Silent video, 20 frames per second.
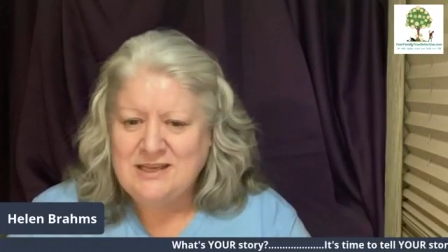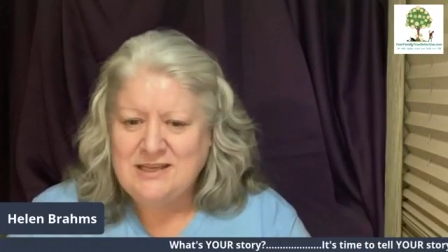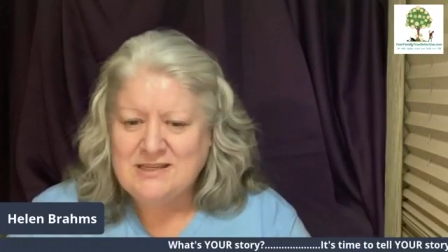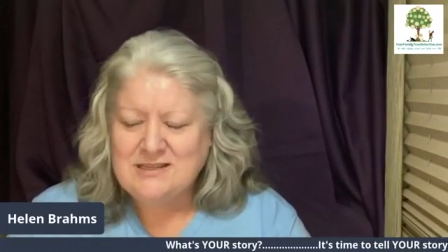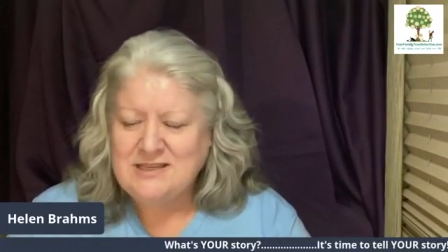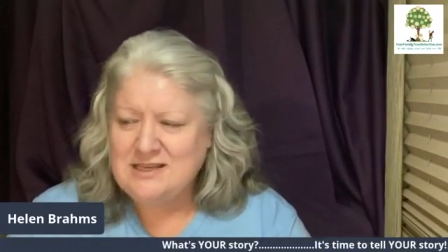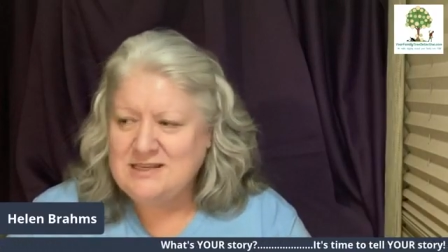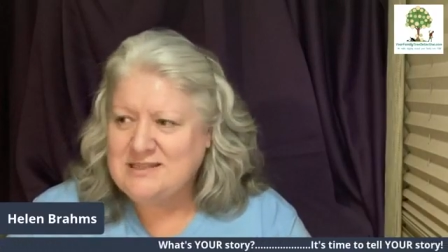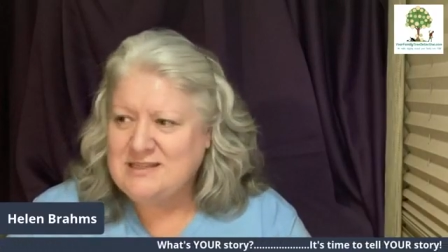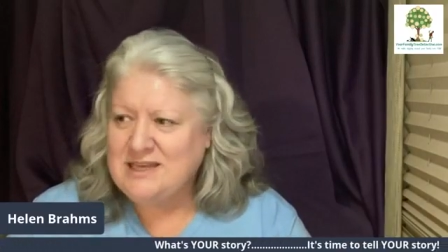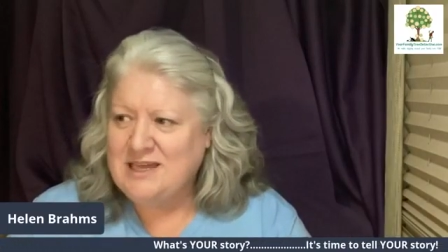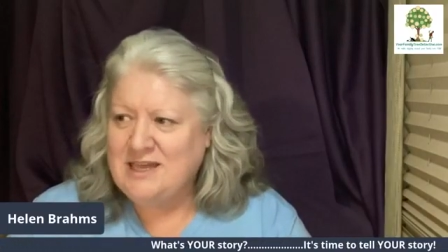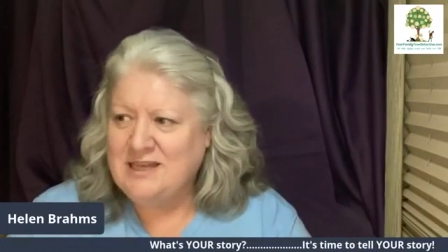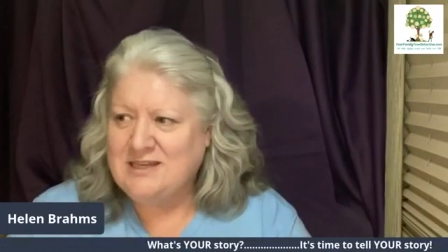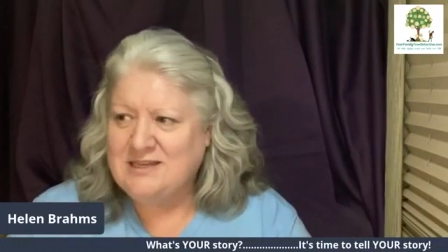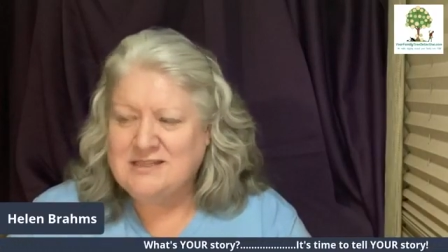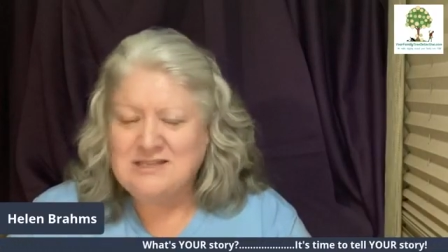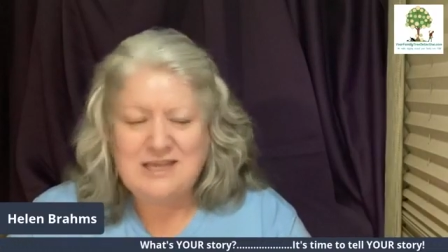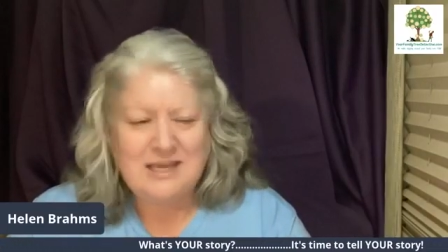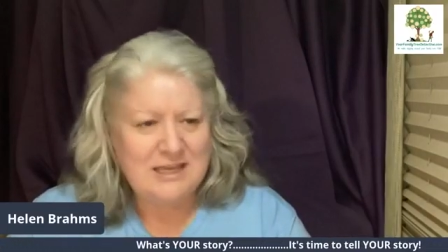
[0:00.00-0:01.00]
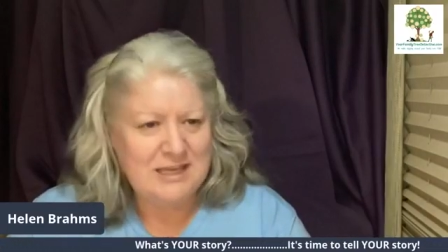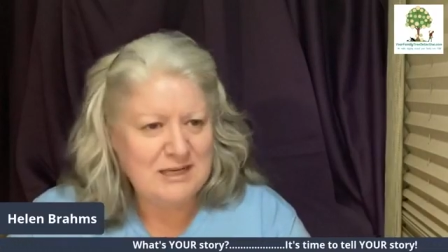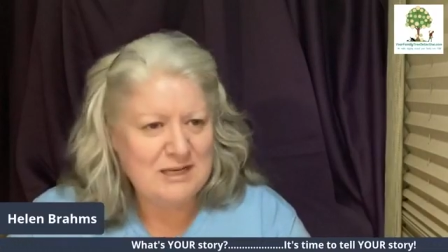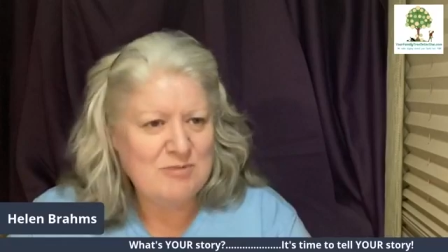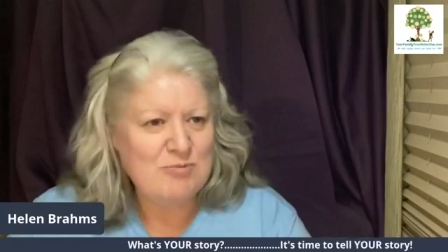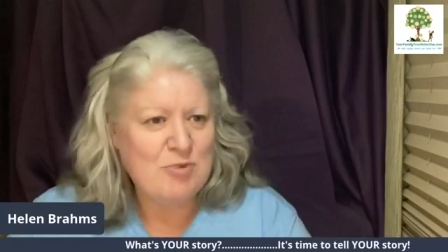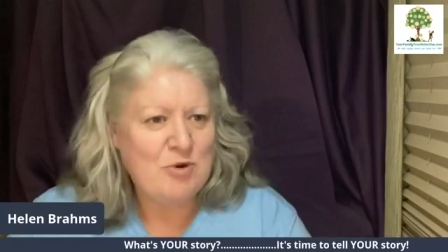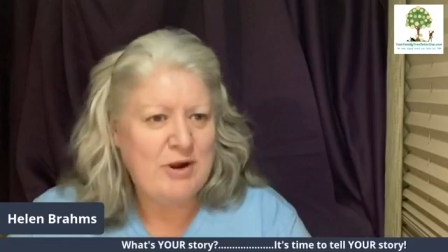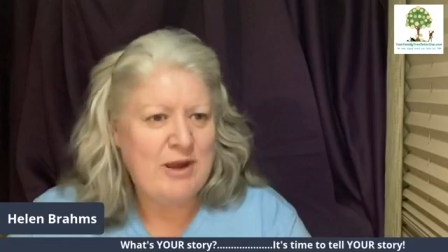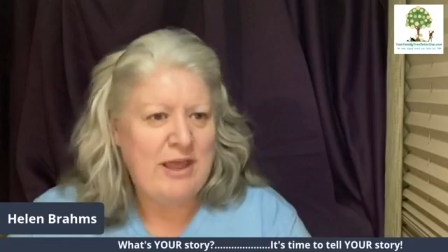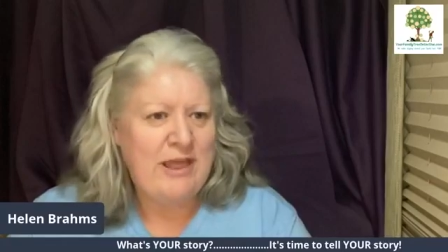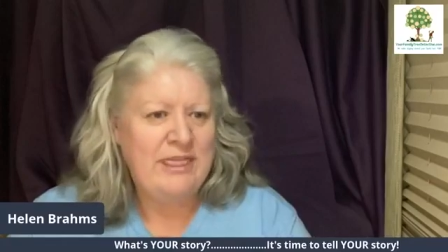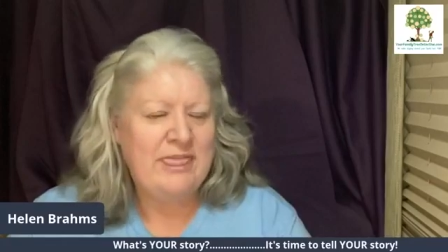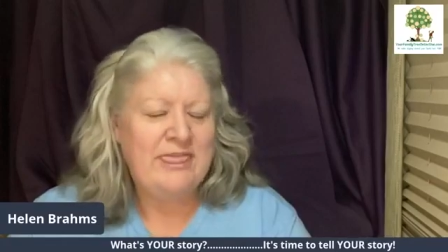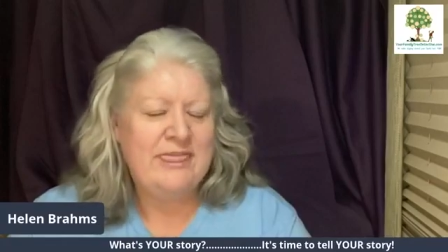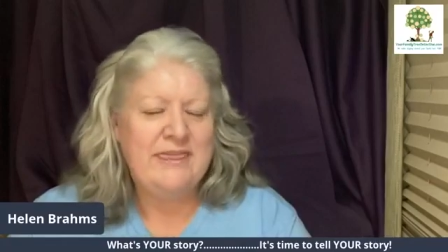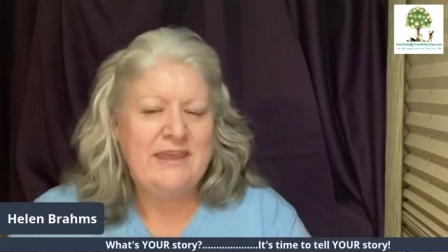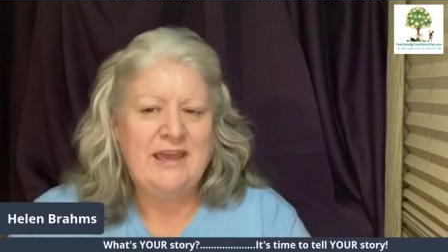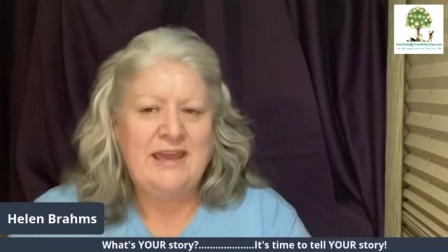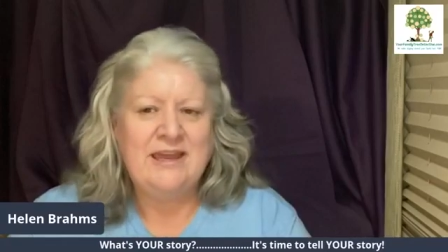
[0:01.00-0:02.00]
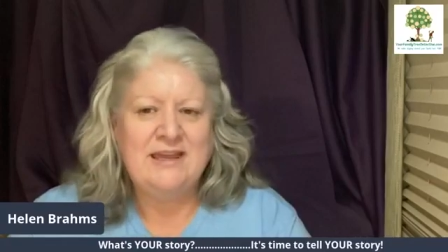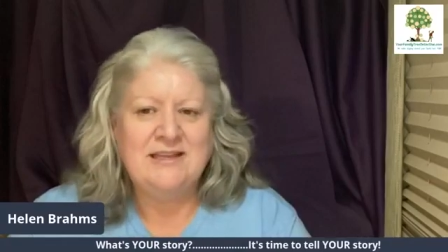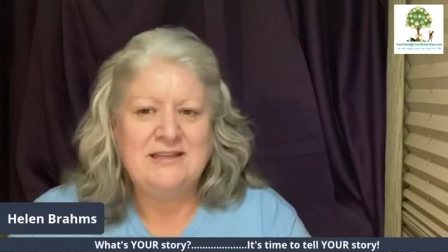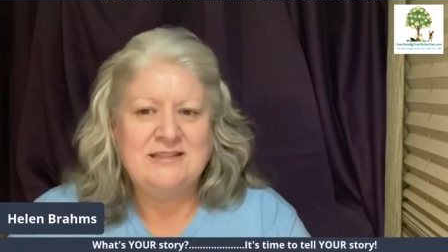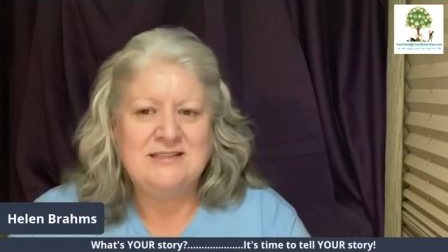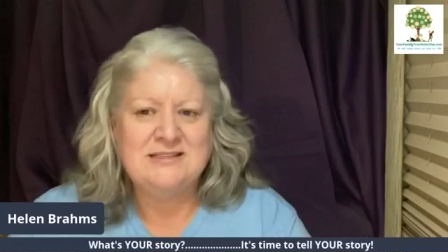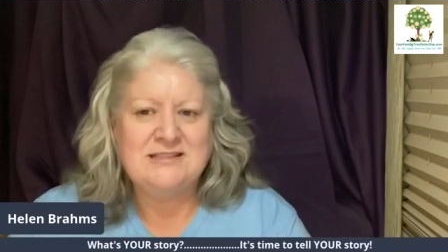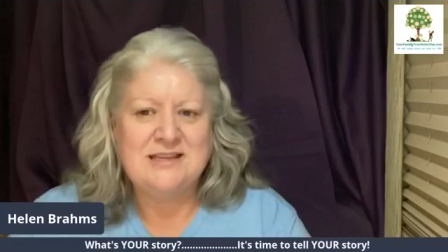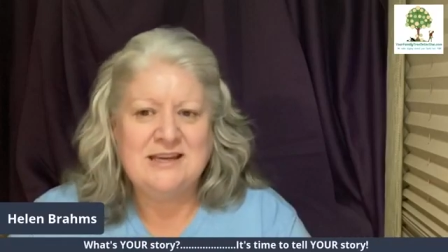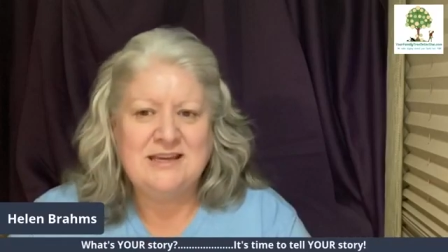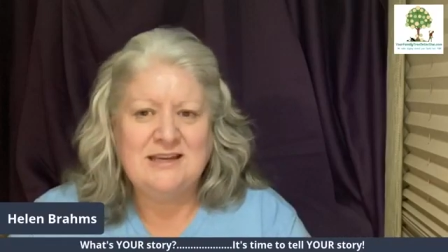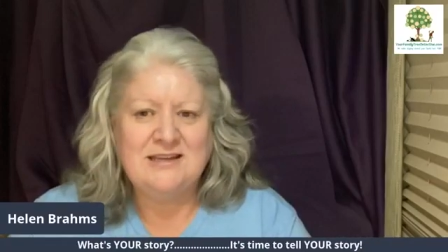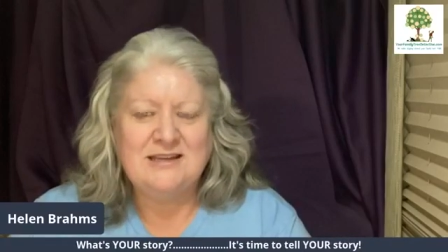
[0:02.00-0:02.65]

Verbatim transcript: sat down and taken a breath and